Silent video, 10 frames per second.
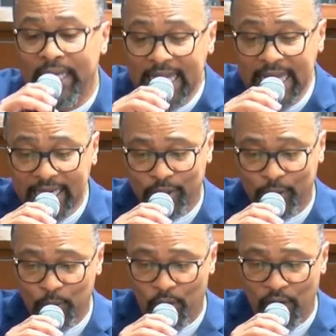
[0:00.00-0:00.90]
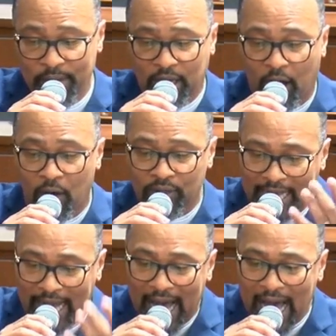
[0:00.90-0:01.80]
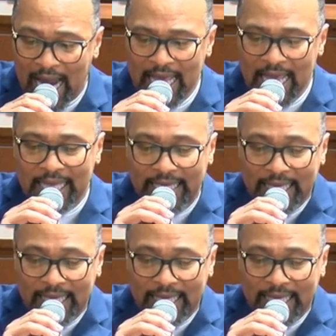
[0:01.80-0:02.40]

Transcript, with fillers: no need to worry because God